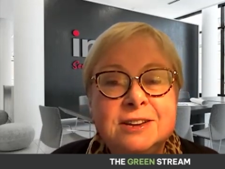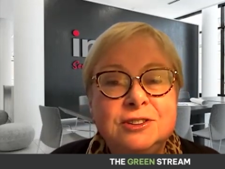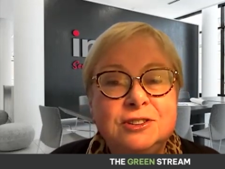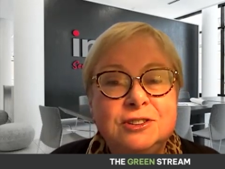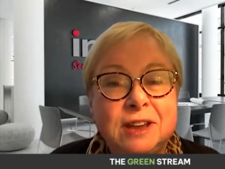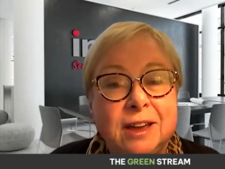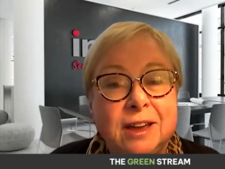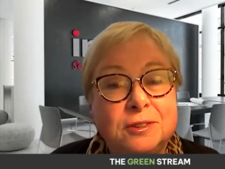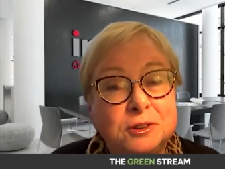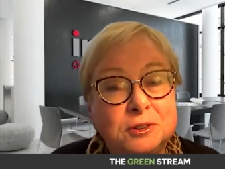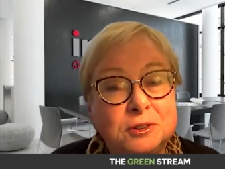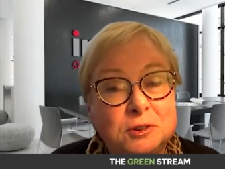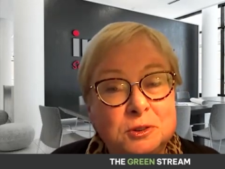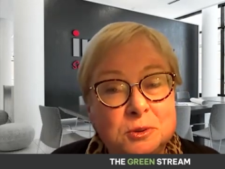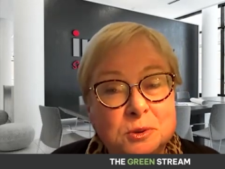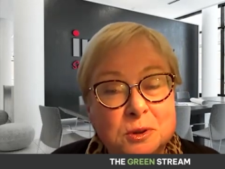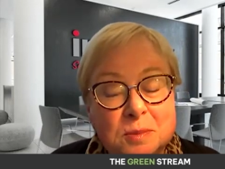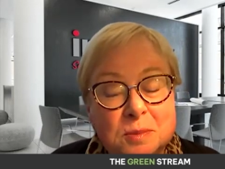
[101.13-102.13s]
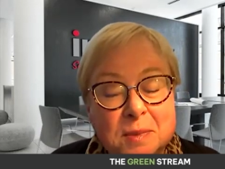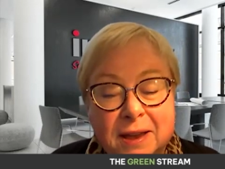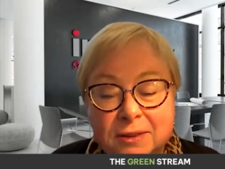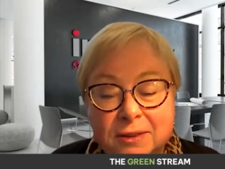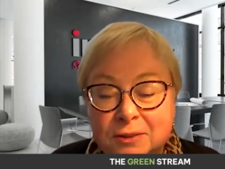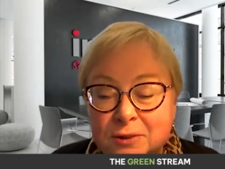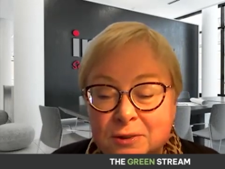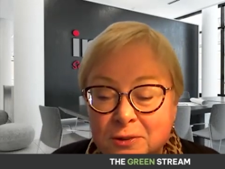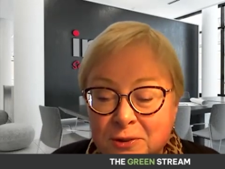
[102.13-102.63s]
She has a dual
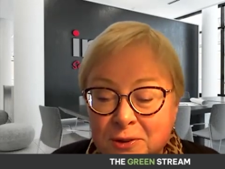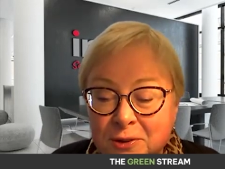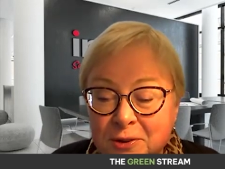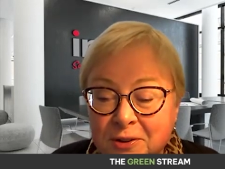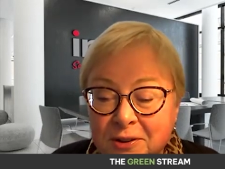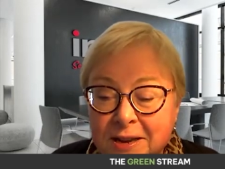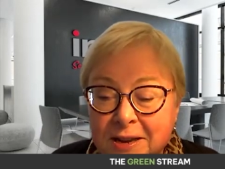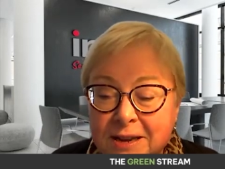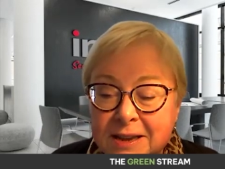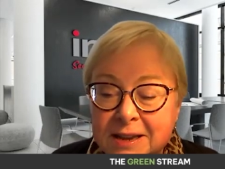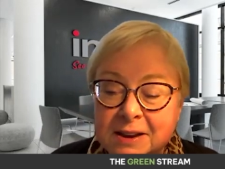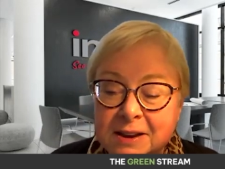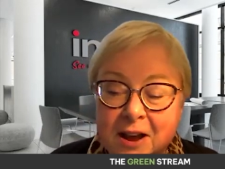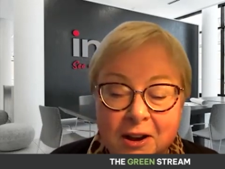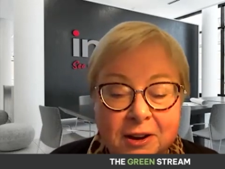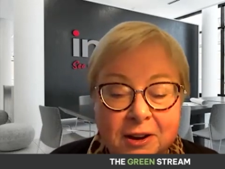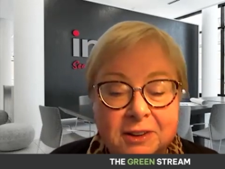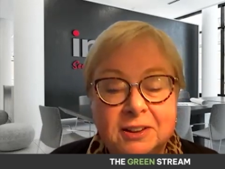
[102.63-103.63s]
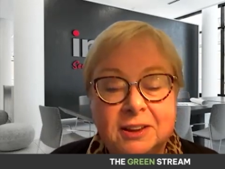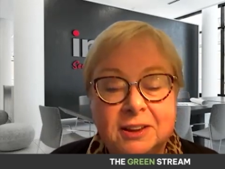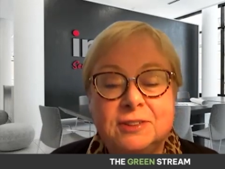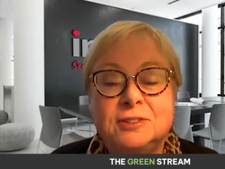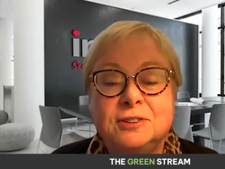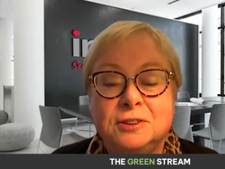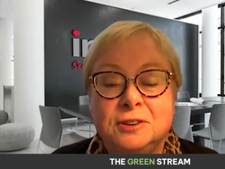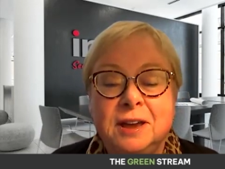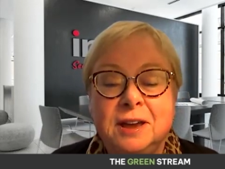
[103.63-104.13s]
master's degree in
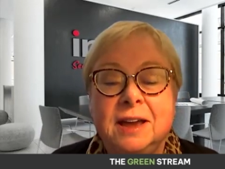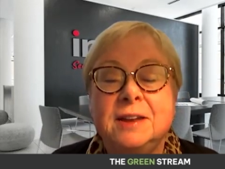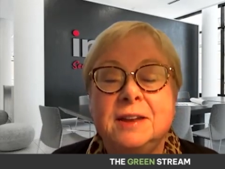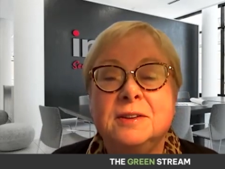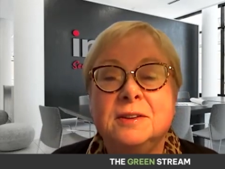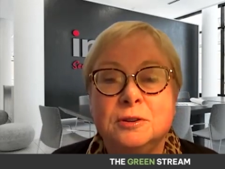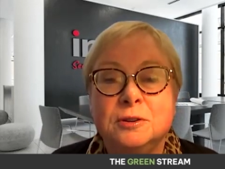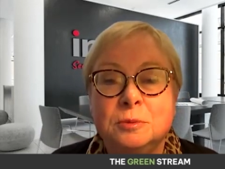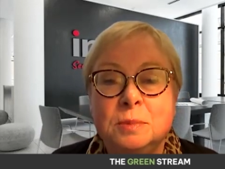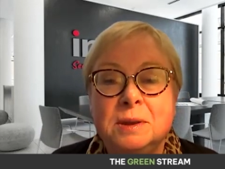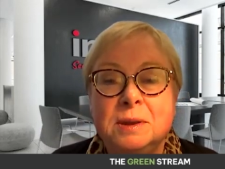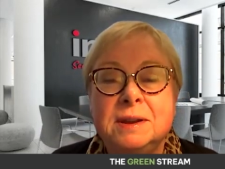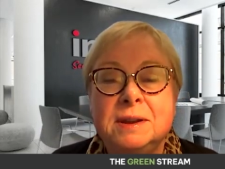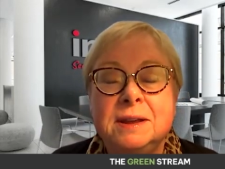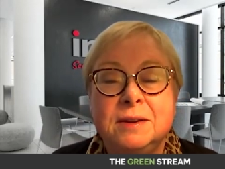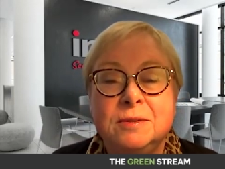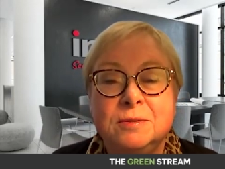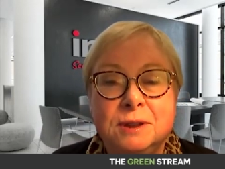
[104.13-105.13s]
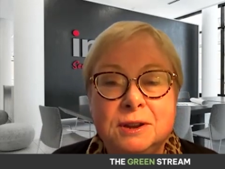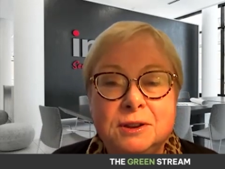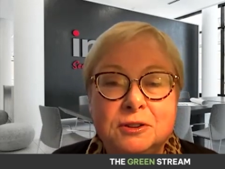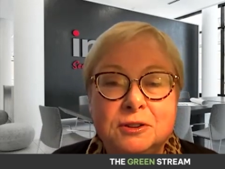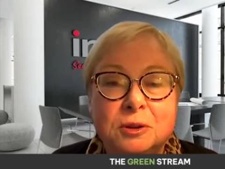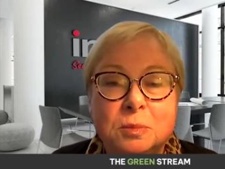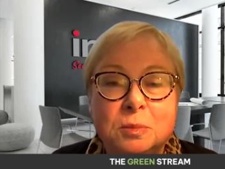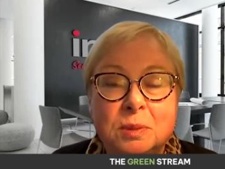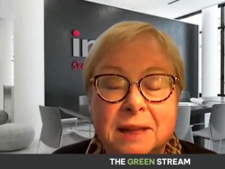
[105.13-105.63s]
architecture and urban and
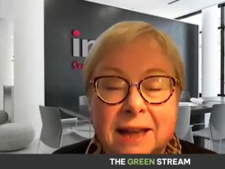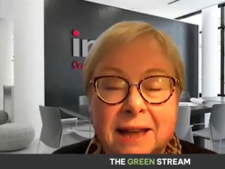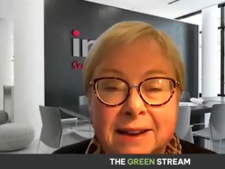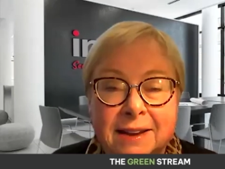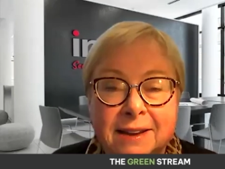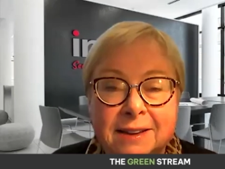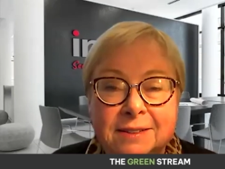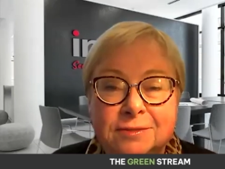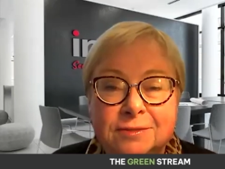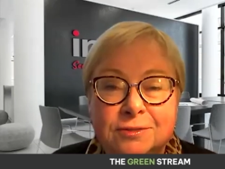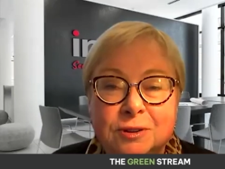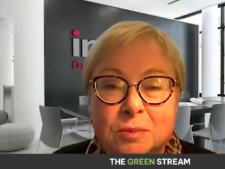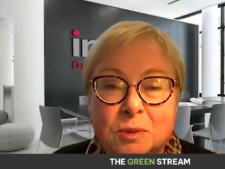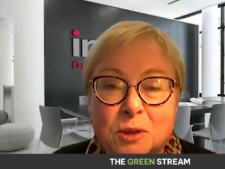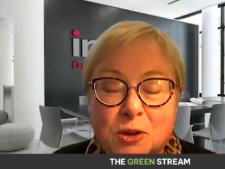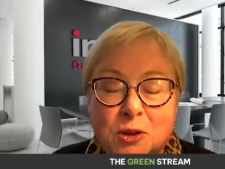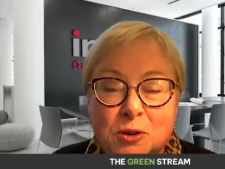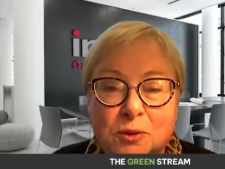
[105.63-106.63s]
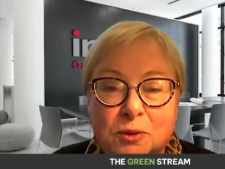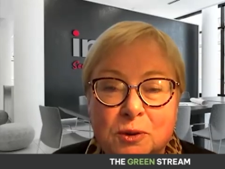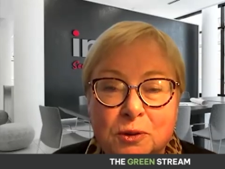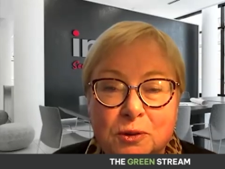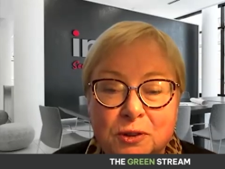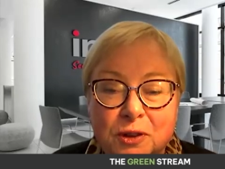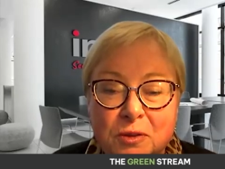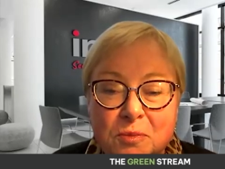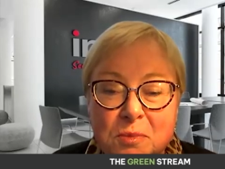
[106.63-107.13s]
regional planning from the
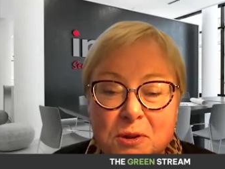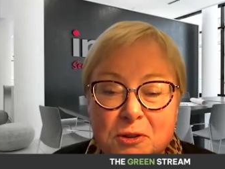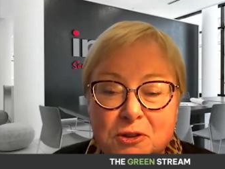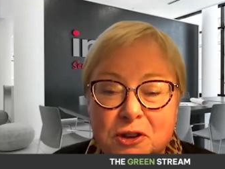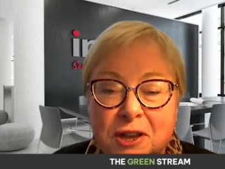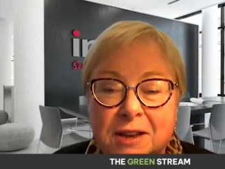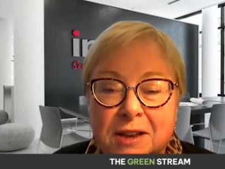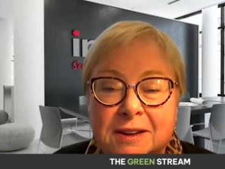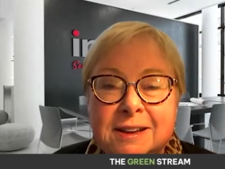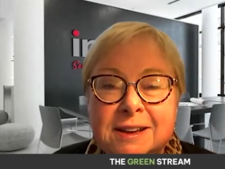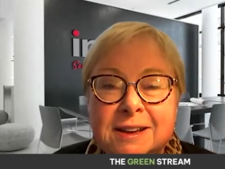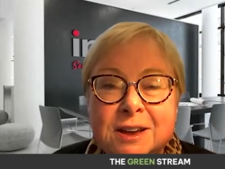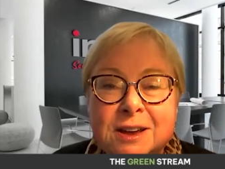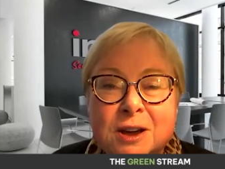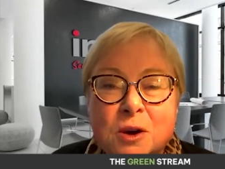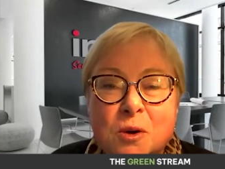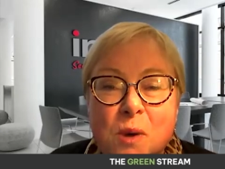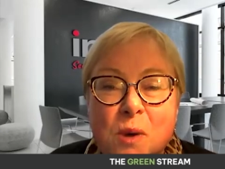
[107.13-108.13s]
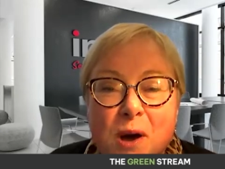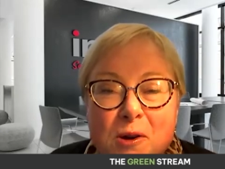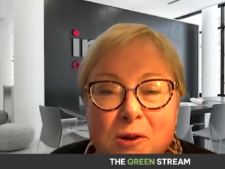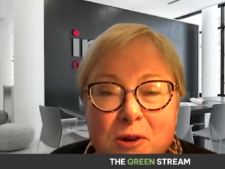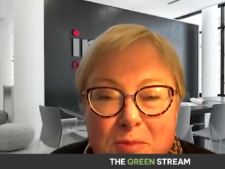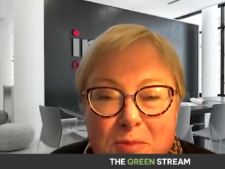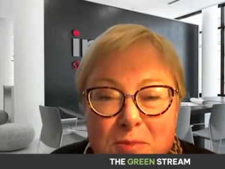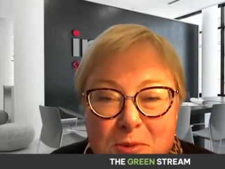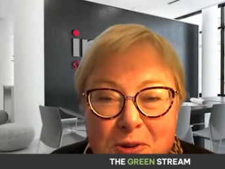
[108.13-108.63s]
University of Michigan.
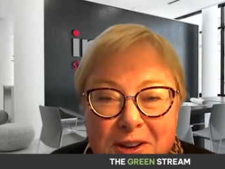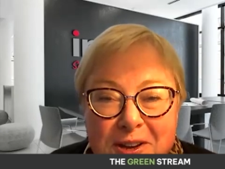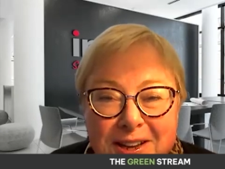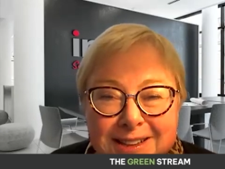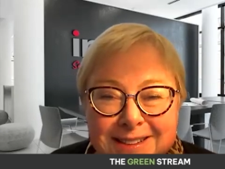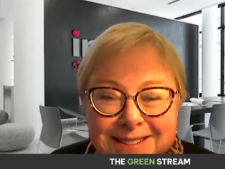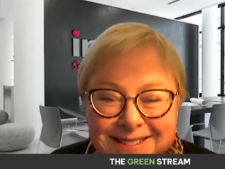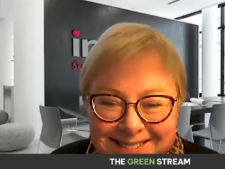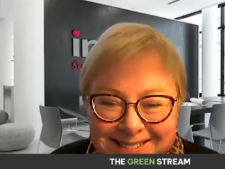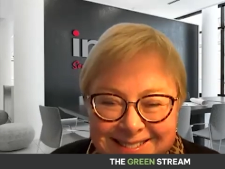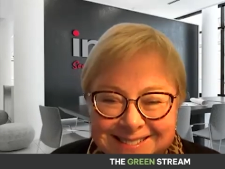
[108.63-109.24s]
Welcome, Maria.